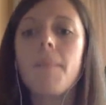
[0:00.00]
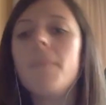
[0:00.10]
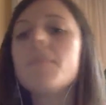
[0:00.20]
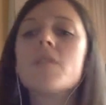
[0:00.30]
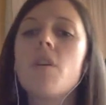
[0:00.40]

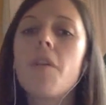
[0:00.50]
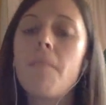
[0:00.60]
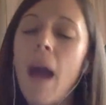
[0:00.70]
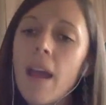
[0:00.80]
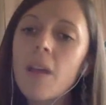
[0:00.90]
So the
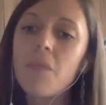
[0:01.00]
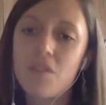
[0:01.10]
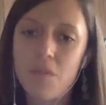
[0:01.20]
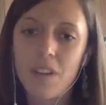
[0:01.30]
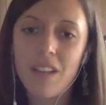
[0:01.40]
buy-in
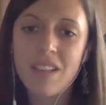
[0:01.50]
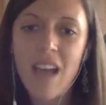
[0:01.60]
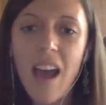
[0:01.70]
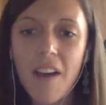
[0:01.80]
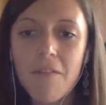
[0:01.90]
was really
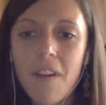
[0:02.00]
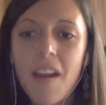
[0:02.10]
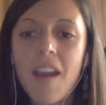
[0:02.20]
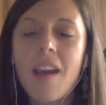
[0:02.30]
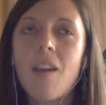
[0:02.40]
tough.
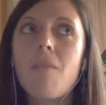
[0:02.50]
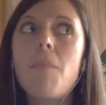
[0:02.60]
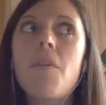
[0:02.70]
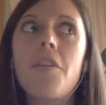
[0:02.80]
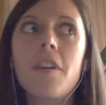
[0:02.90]
And I
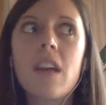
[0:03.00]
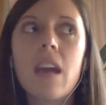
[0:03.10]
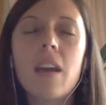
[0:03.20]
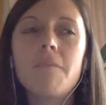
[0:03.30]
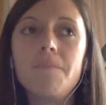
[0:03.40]
remember
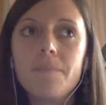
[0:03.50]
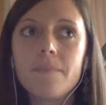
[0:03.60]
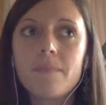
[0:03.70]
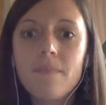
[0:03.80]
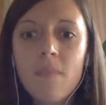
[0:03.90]
thinking,
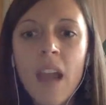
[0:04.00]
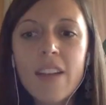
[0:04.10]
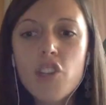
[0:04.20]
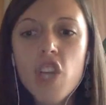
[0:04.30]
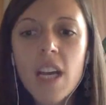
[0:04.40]
I
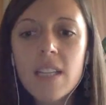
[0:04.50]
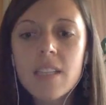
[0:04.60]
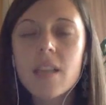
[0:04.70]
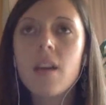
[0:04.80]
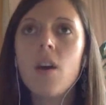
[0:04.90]

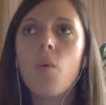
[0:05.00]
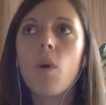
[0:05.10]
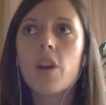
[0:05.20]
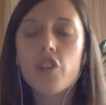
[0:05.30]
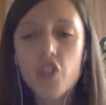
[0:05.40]
just
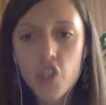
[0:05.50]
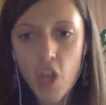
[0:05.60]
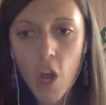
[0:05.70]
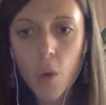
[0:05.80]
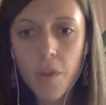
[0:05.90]
want to
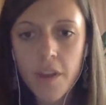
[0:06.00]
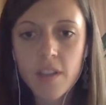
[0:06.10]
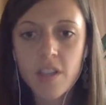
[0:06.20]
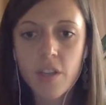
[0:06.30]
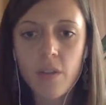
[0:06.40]
show
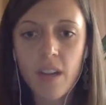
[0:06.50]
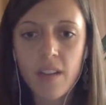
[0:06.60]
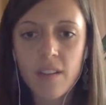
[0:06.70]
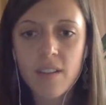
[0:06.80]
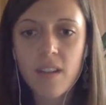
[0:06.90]
these
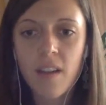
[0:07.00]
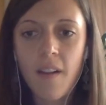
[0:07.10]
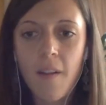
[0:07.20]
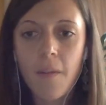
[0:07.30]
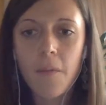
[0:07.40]
students
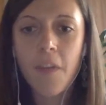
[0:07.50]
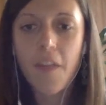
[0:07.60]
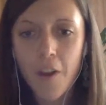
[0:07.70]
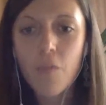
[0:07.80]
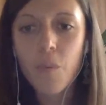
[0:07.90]

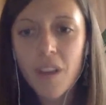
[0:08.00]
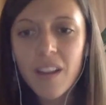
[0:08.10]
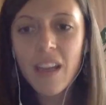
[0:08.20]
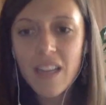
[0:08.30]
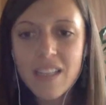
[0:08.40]
that there
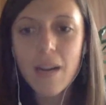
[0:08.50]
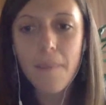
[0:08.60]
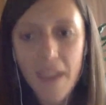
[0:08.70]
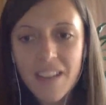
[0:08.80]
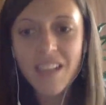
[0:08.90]
really is an
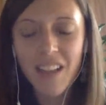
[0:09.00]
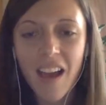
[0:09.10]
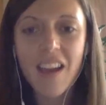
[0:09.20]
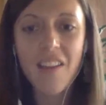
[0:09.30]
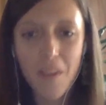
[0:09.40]

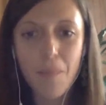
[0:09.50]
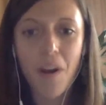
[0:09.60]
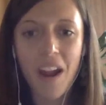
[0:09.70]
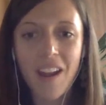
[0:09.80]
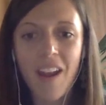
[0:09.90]
amygdala in the
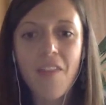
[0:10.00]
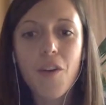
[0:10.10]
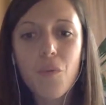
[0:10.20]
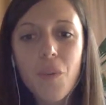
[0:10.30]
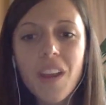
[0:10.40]
brain, and
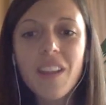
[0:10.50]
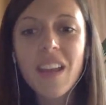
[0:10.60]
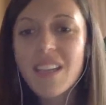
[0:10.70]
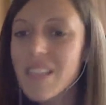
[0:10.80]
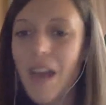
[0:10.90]
there really
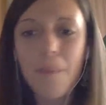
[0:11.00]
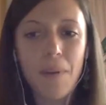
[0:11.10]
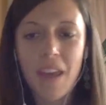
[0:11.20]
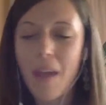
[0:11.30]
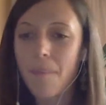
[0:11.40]
is a
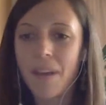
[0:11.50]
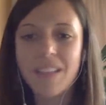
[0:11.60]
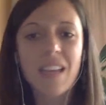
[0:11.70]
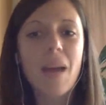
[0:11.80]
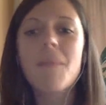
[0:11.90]
hippocampus.
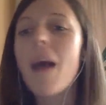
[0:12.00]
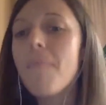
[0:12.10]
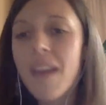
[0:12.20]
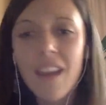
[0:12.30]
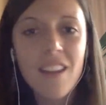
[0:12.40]
I'm not
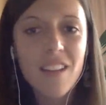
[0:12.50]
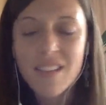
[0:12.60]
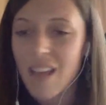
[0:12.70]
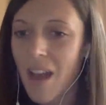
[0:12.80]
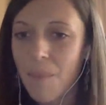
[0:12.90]
making
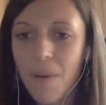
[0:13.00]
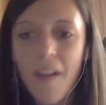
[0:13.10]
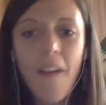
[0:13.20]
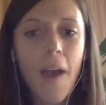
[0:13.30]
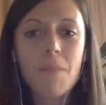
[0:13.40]
this up.
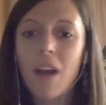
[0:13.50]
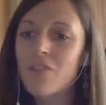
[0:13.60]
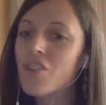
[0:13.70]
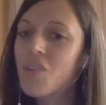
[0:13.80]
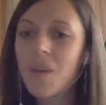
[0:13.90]
I'm not
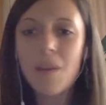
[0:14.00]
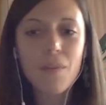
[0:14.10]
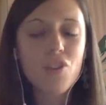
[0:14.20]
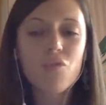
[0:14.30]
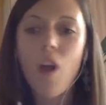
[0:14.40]
just showing them a
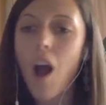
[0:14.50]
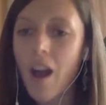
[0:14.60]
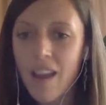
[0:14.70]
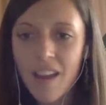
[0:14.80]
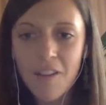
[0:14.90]

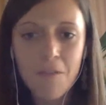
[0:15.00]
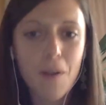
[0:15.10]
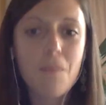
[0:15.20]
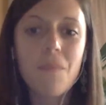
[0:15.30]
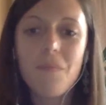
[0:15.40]
drawing
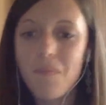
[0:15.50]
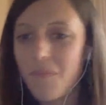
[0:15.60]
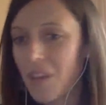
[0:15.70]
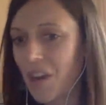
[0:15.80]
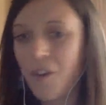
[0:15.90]
from
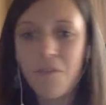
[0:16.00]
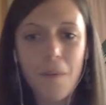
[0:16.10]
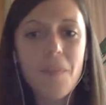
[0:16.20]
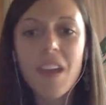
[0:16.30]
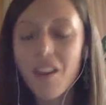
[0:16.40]

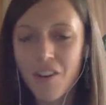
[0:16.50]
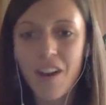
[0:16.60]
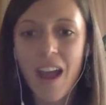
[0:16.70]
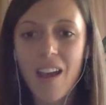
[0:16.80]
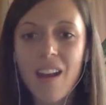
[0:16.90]
the
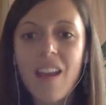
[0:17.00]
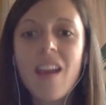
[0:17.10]
internet.